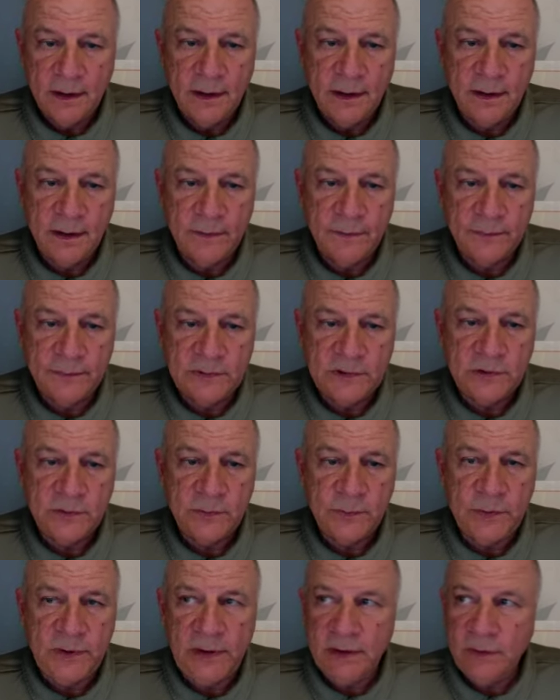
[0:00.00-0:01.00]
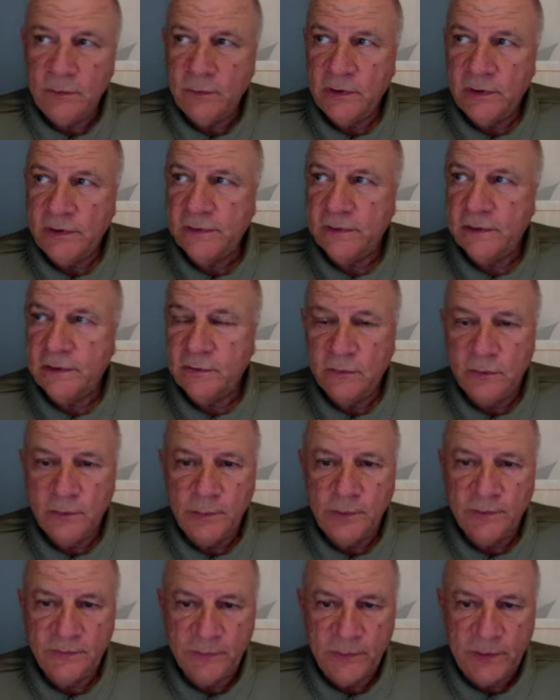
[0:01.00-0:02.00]
To be with a
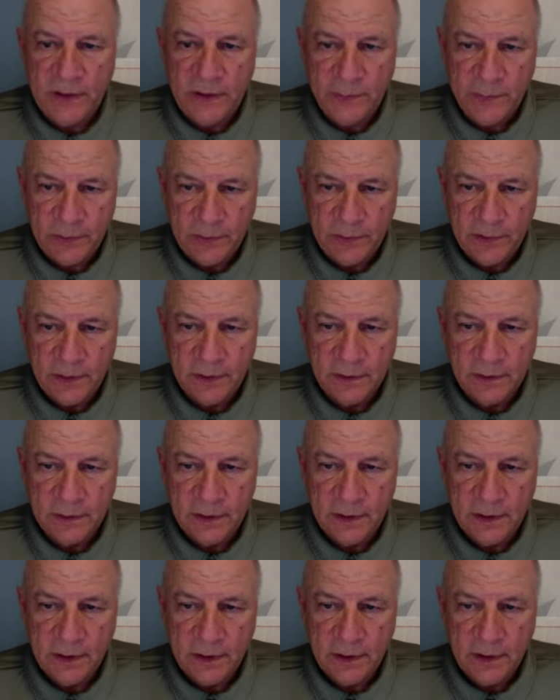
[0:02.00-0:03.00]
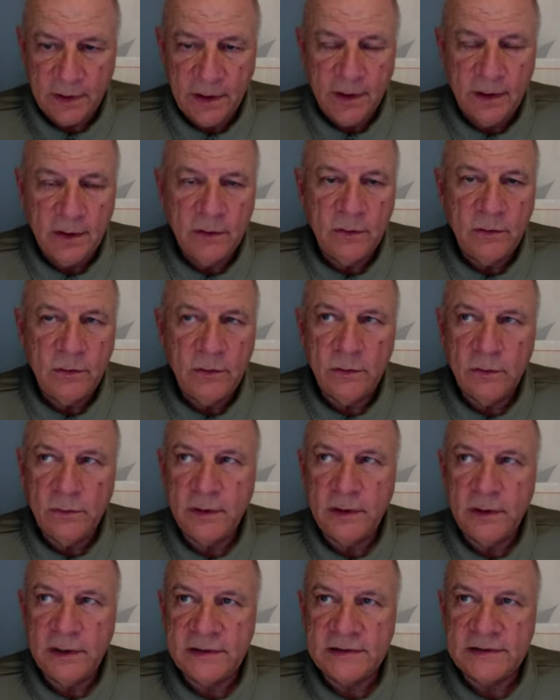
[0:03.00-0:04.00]
group of people
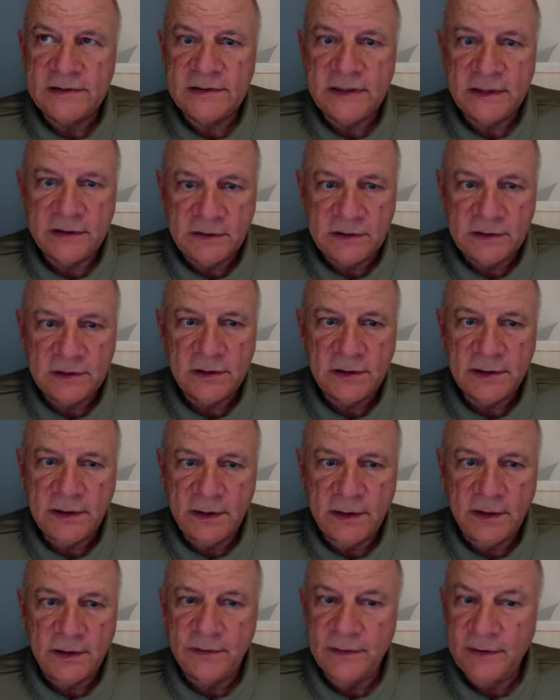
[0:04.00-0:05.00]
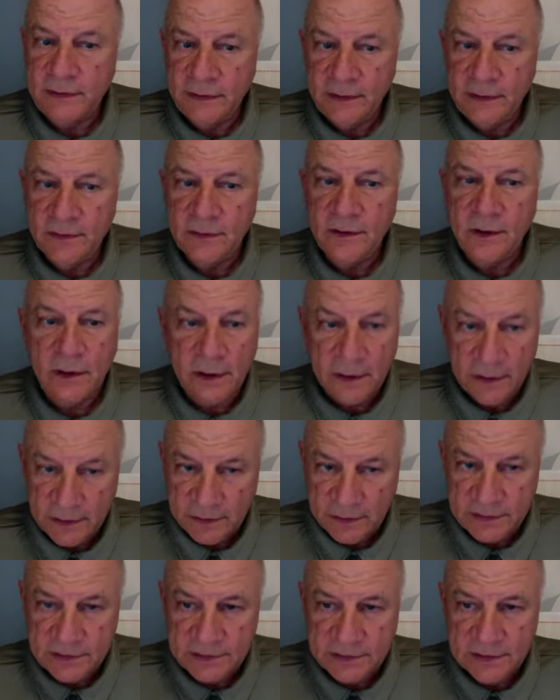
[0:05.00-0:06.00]
who essentially are in their
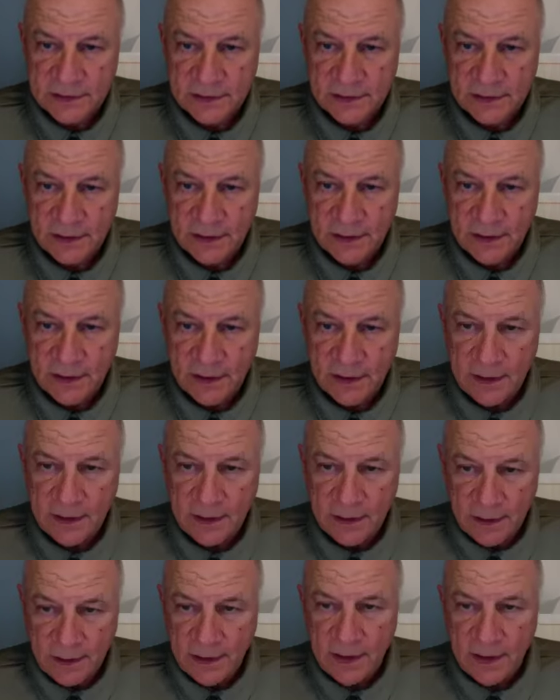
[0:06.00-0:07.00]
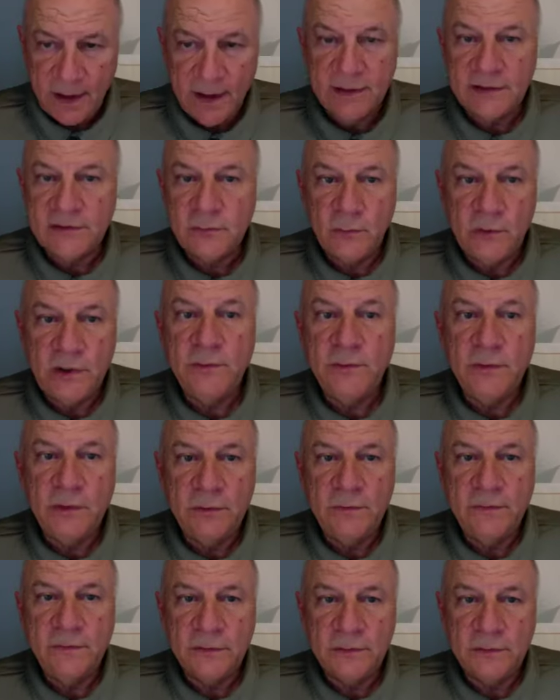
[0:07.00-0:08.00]
hearts as we
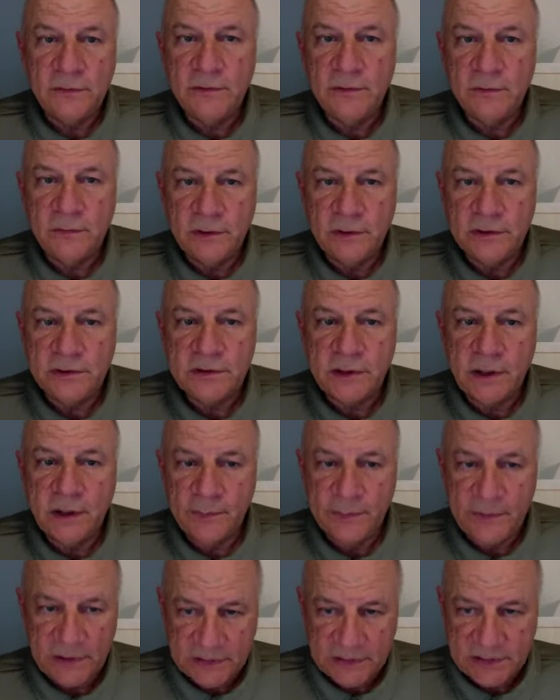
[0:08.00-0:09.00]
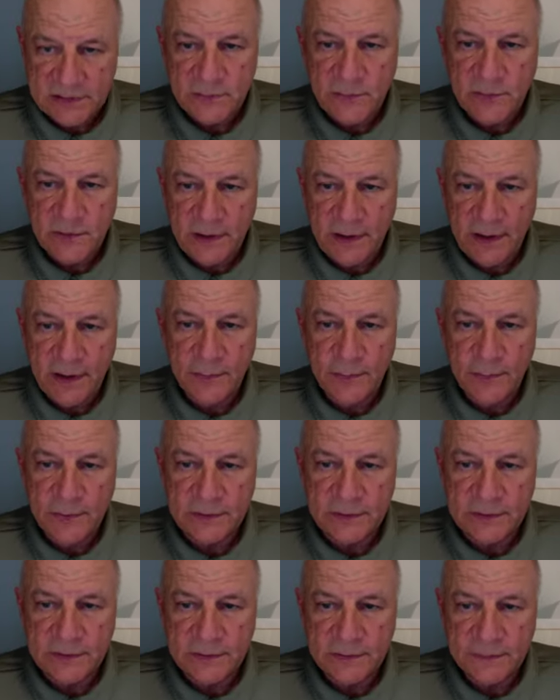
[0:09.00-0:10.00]
move through the workshop, this is what
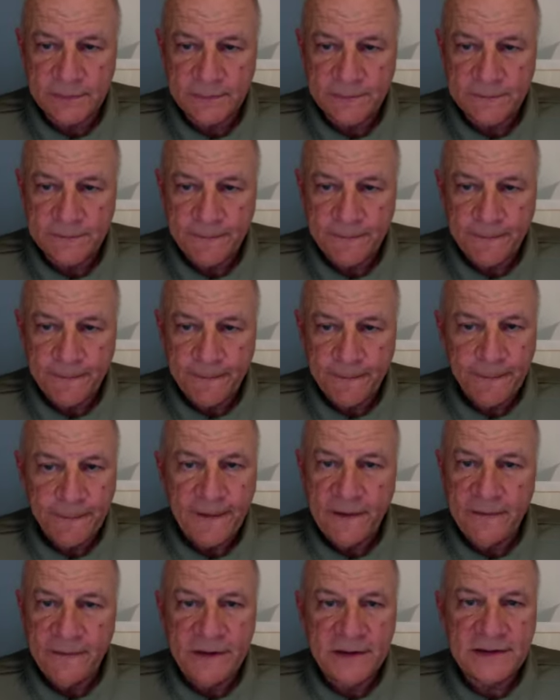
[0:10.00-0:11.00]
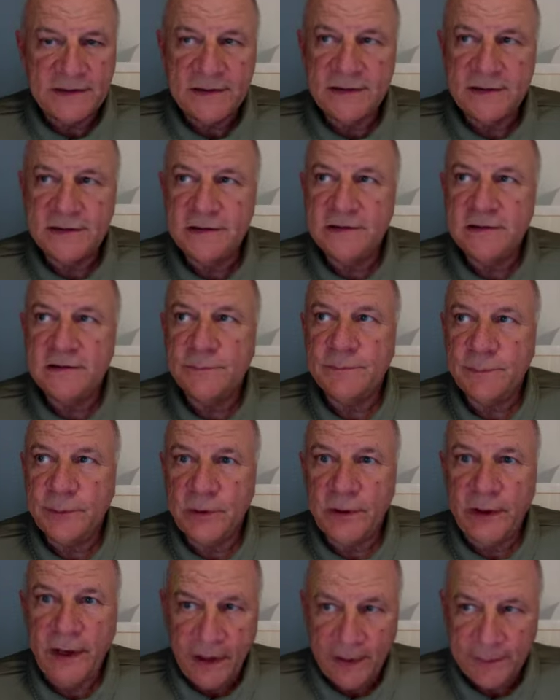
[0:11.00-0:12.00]
happens. This is
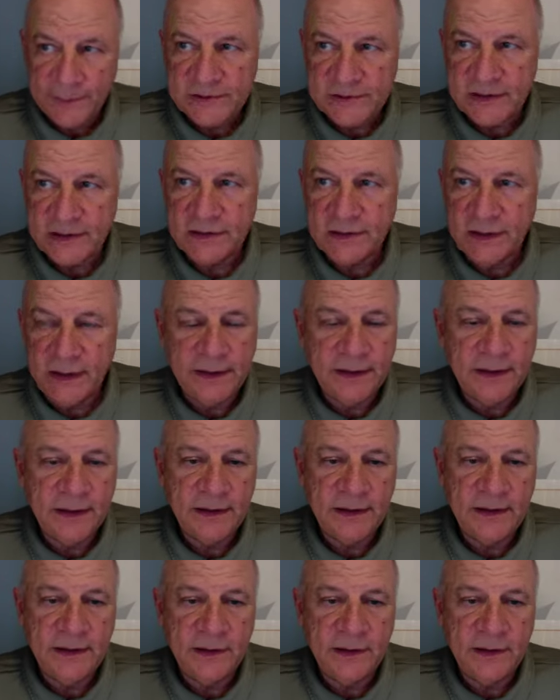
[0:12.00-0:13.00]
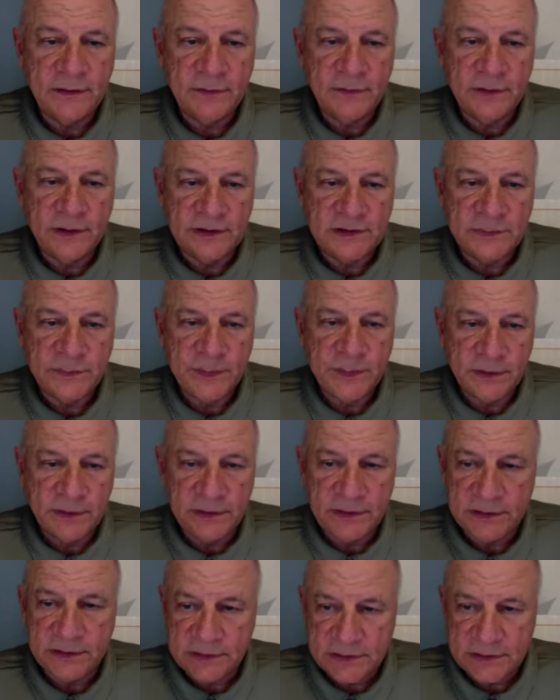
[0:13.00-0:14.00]
perhaps unlike any other
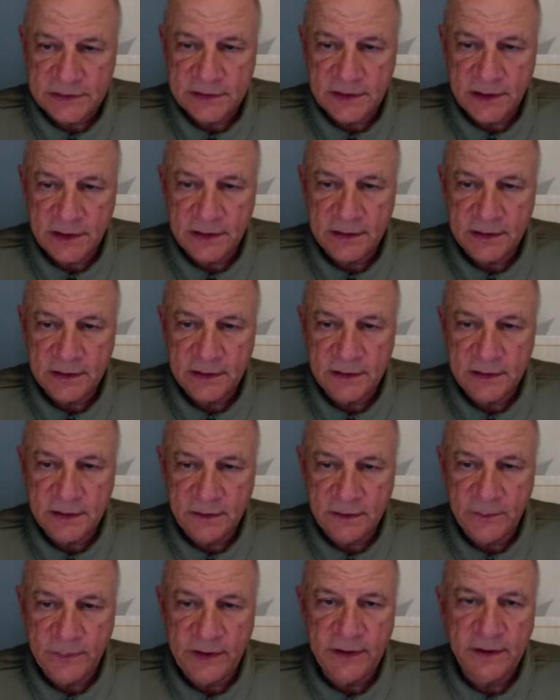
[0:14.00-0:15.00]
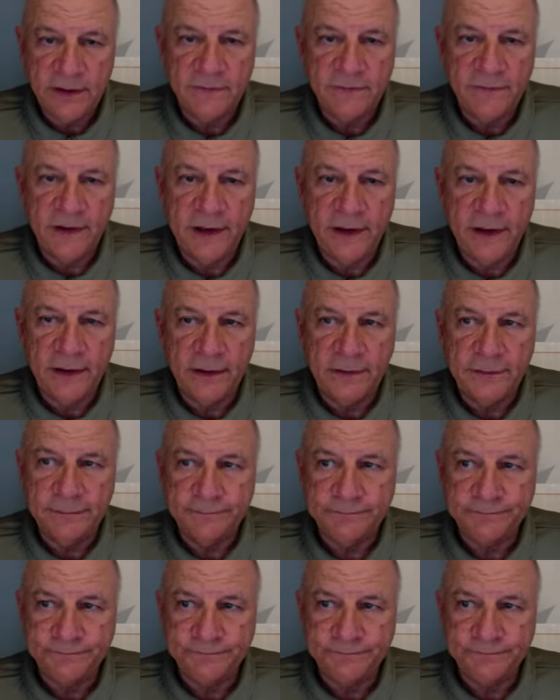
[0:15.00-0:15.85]
experience that you may have had.